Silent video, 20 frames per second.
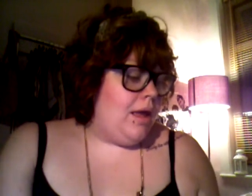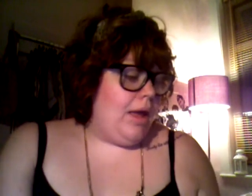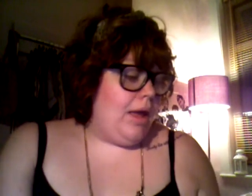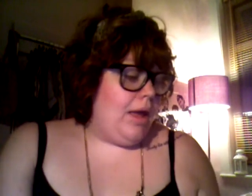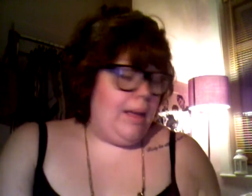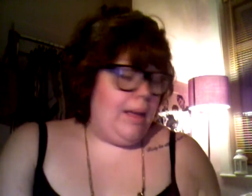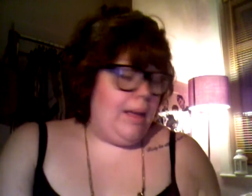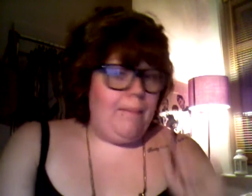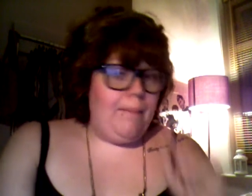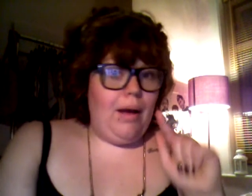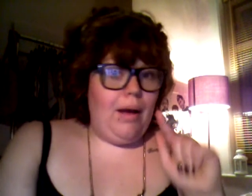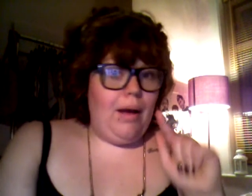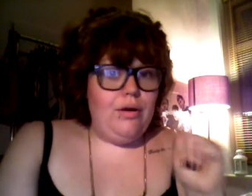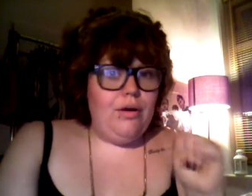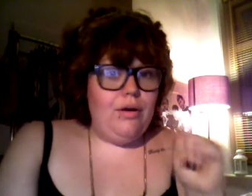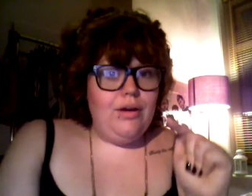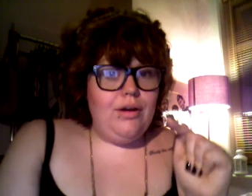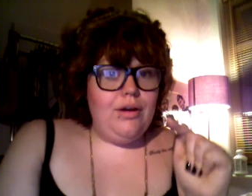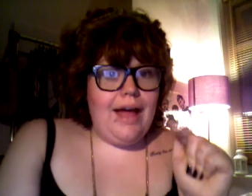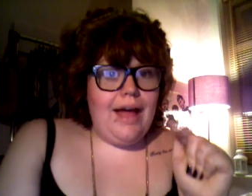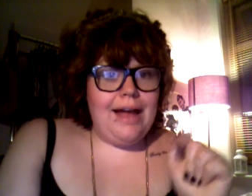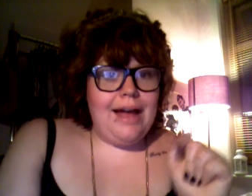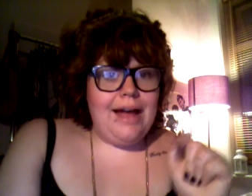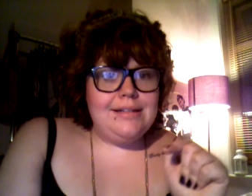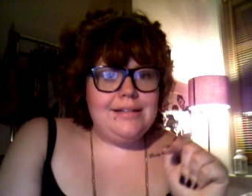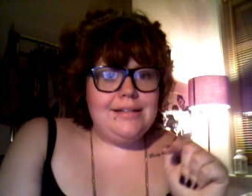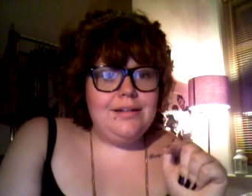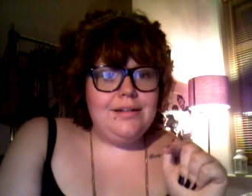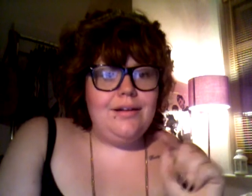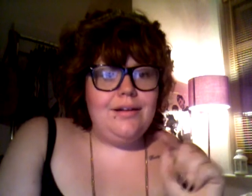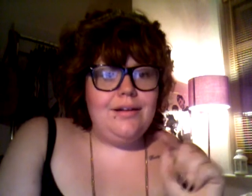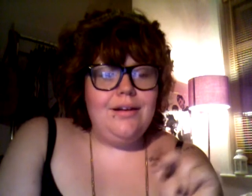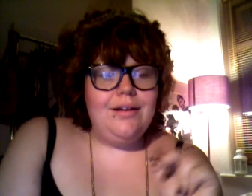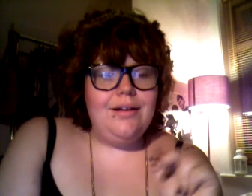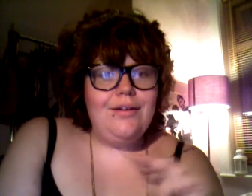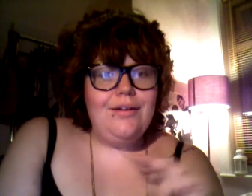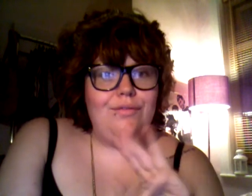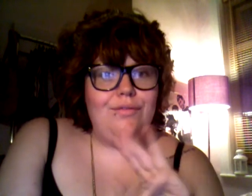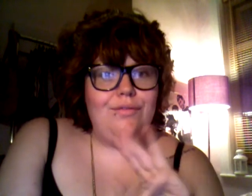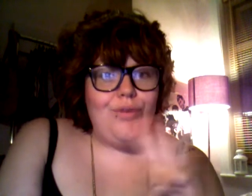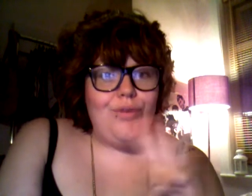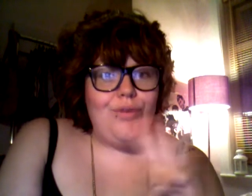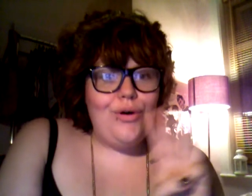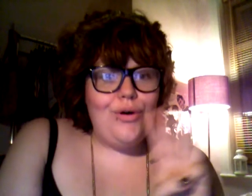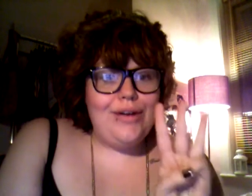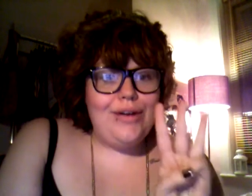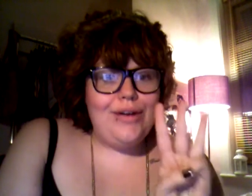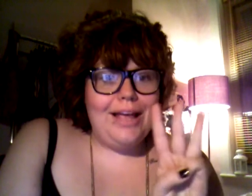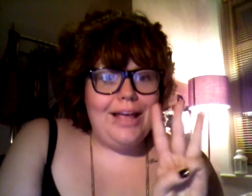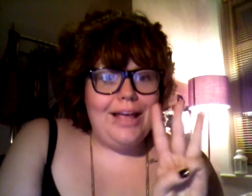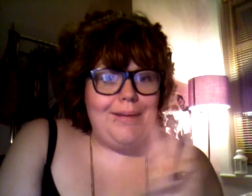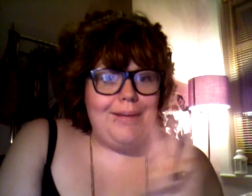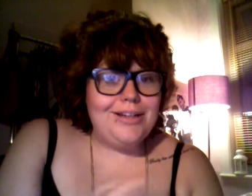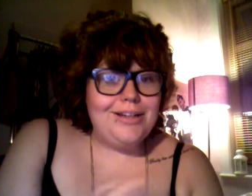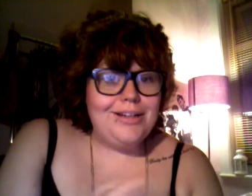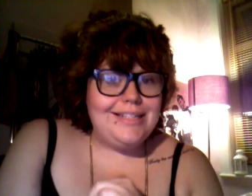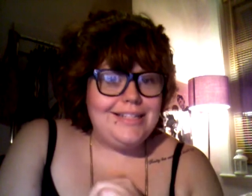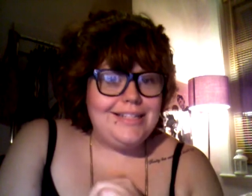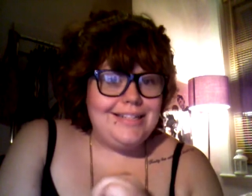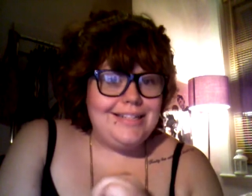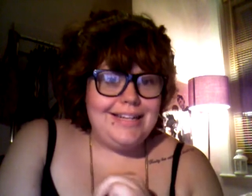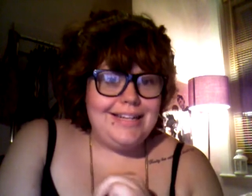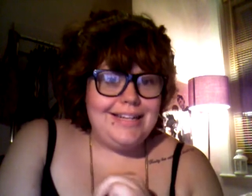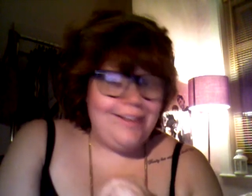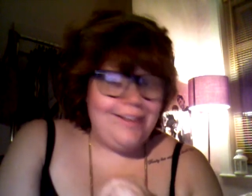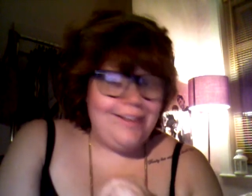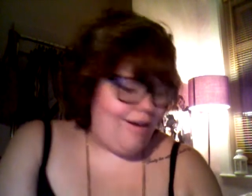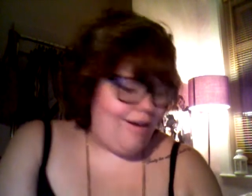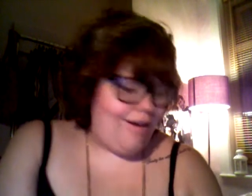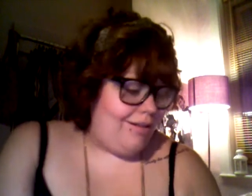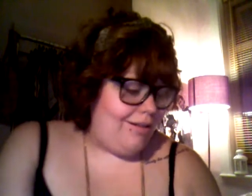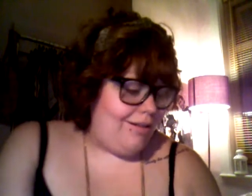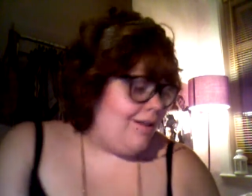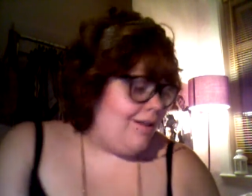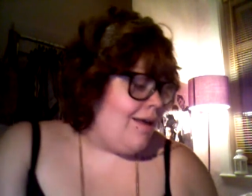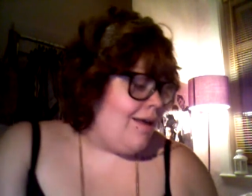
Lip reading: I'm going to add 4 nail polishes to this haul,